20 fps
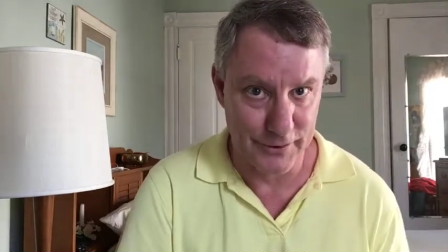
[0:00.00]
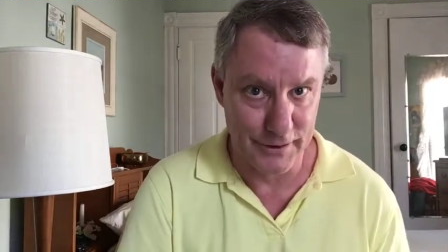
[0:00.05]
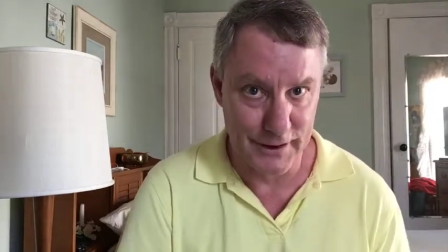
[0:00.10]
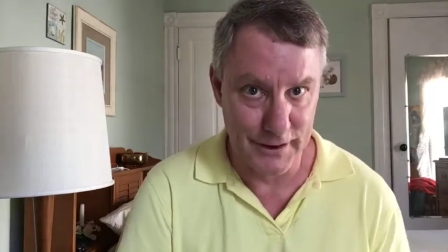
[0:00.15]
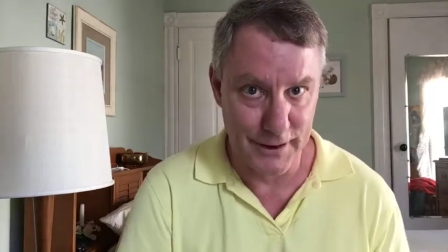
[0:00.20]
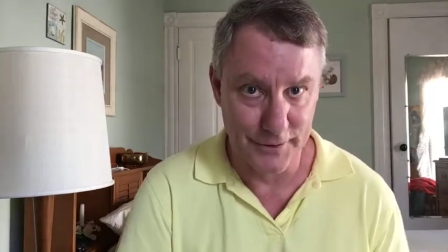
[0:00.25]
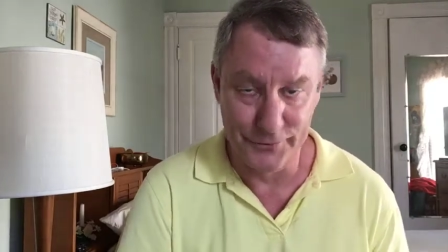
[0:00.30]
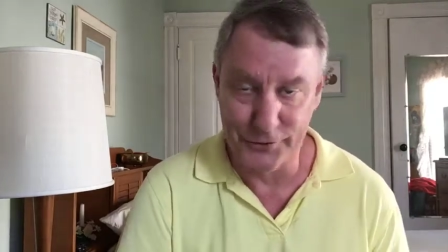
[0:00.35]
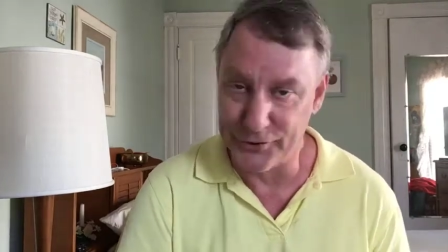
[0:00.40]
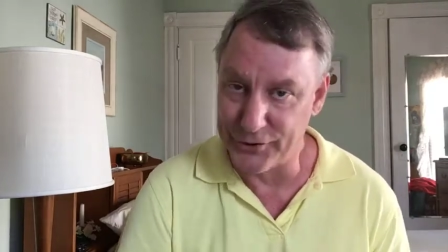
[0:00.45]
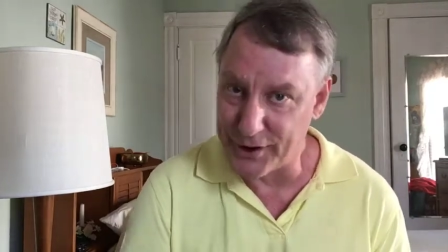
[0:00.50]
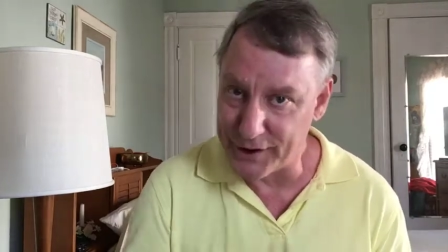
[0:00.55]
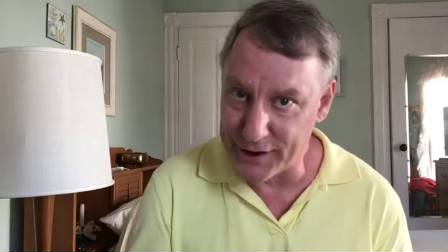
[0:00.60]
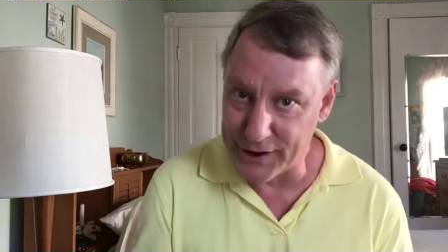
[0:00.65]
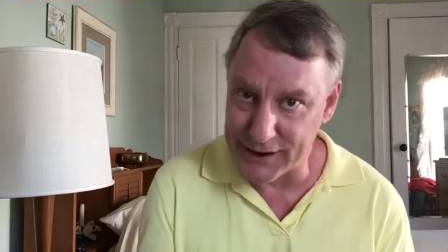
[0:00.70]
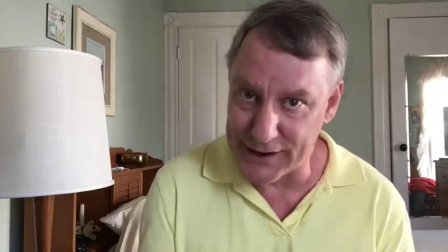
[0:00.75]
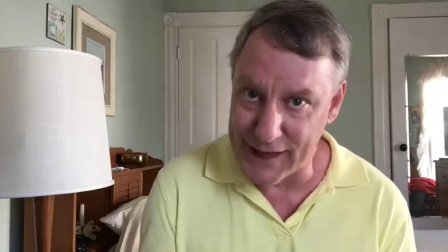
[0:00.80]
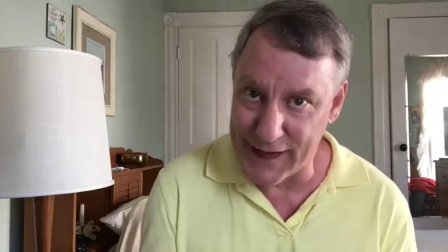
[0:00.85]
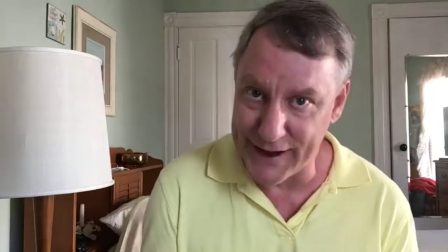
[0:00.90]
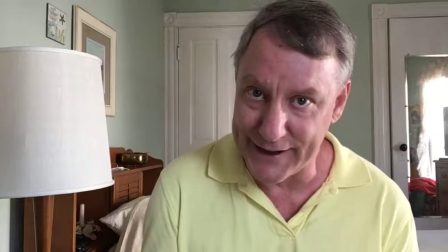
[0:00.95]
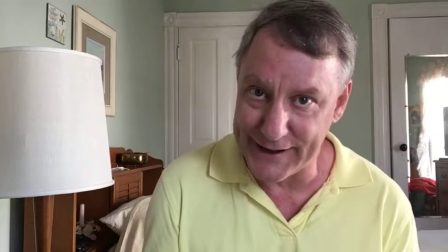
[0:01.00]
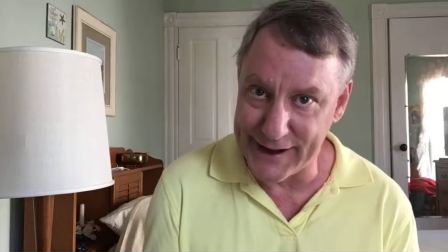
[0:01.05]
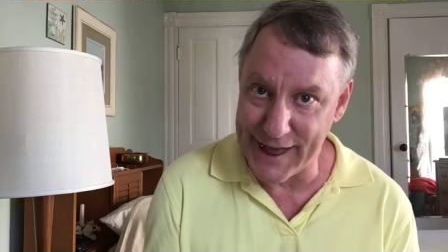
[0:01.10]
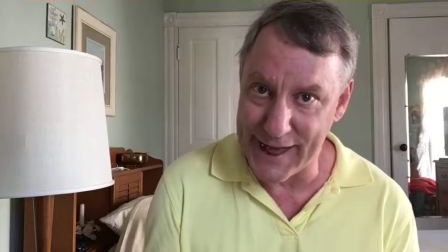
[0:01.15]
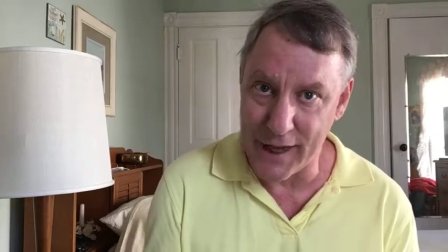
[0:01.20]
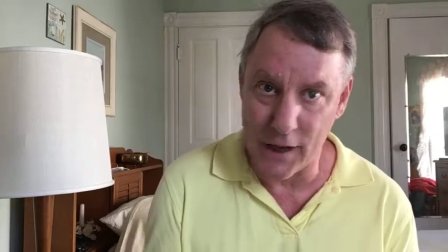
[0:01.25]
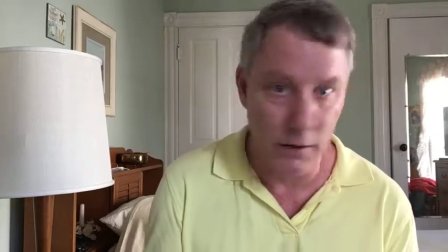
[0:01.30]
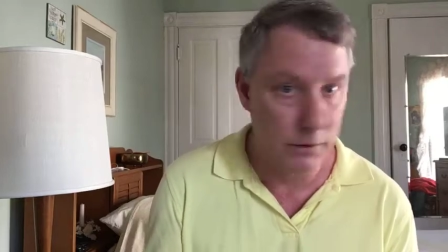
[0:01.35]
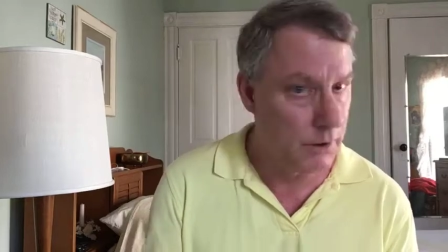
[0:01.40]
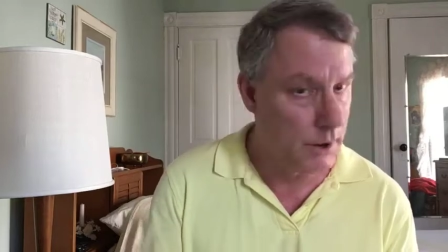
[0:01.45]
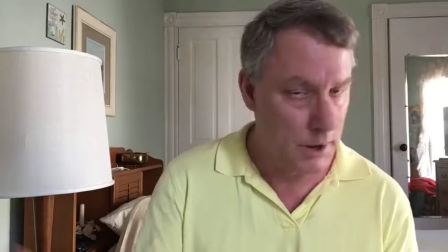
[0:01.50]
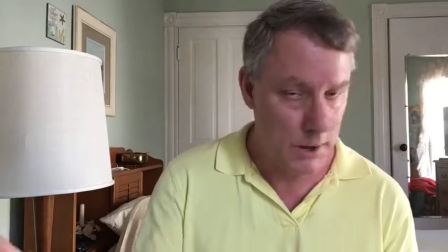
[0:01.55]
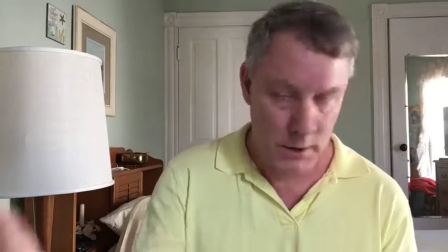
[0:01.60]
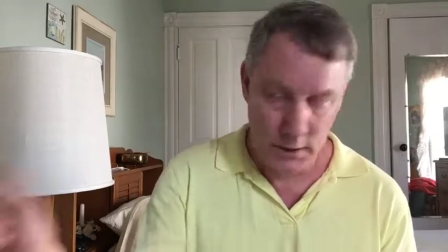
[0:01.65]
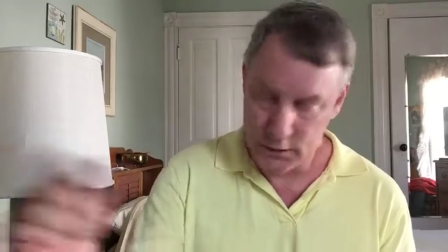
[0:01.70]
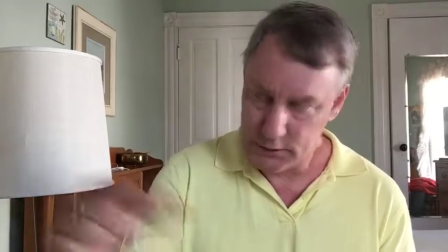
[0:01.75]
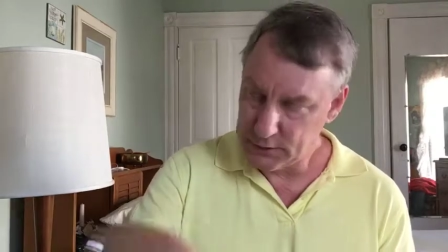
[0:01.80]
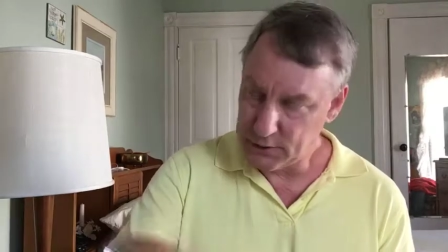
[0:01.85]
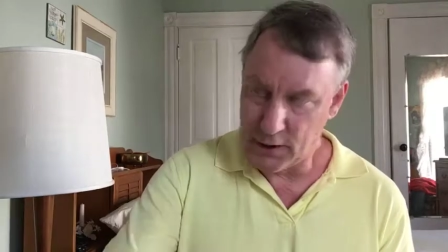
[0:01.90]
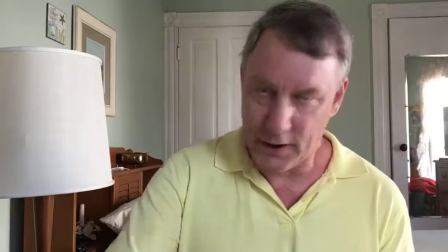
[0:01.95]
If you're not online now,
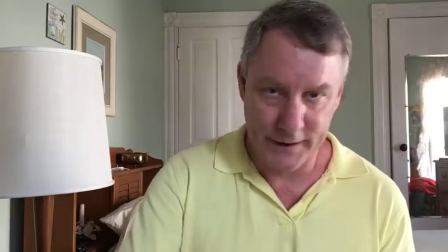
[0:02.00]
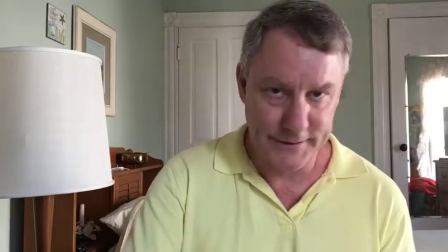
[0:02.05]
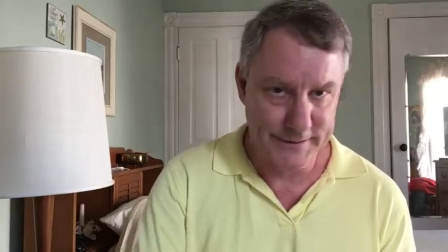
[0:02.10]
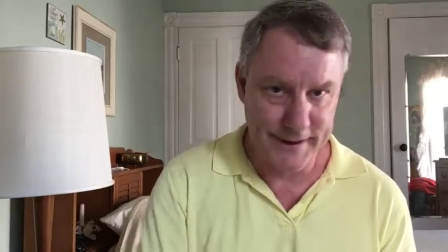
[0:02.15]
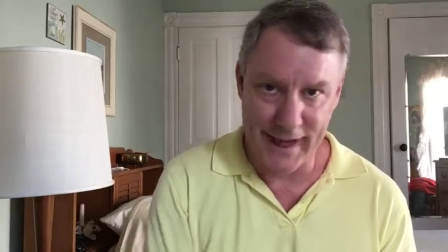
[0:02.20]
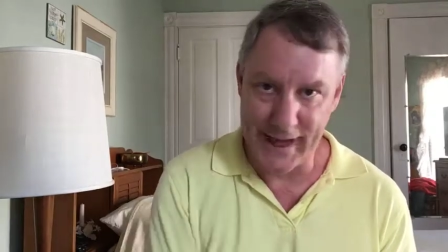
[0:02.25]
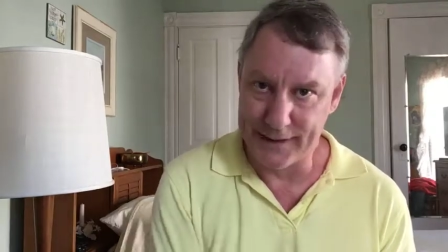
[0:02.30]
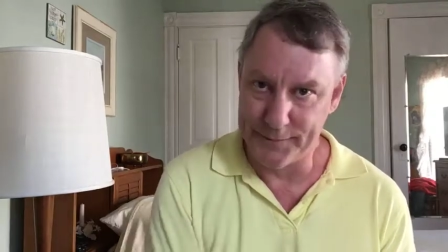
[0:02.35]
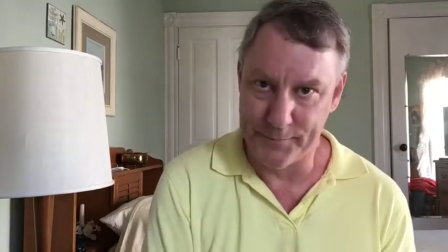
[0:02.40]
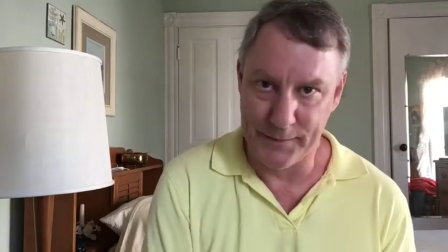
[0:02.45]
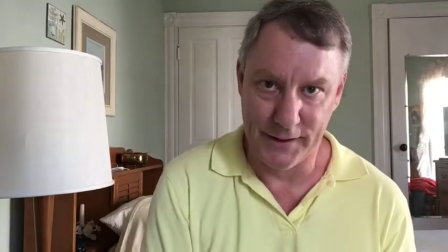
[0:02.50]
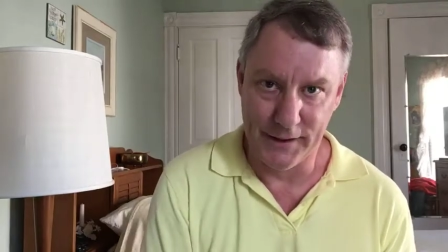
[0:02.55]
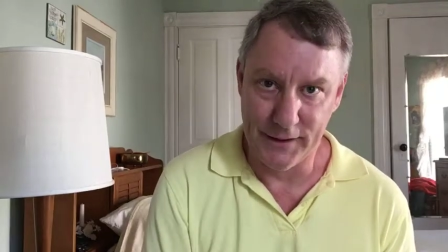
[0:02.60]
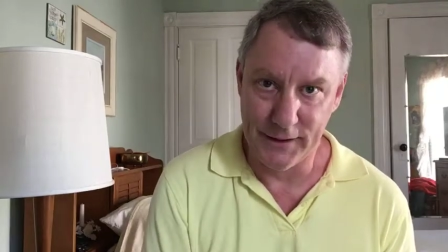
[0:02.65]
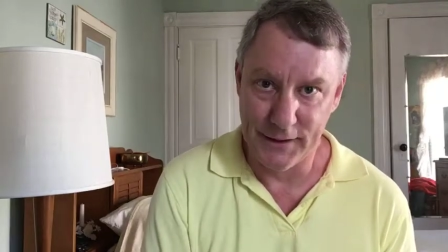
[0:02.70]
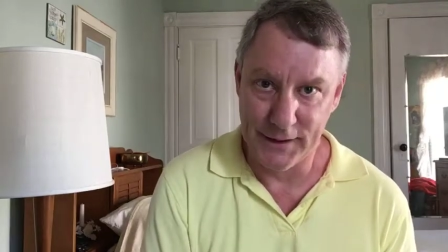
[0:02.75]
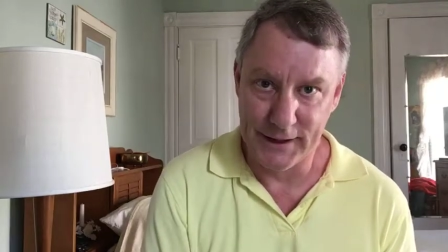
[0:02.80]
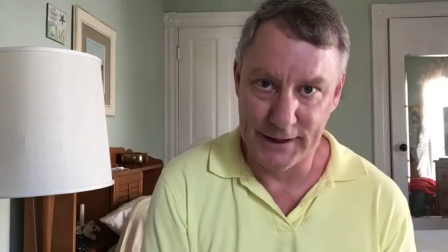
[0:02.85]
contact me,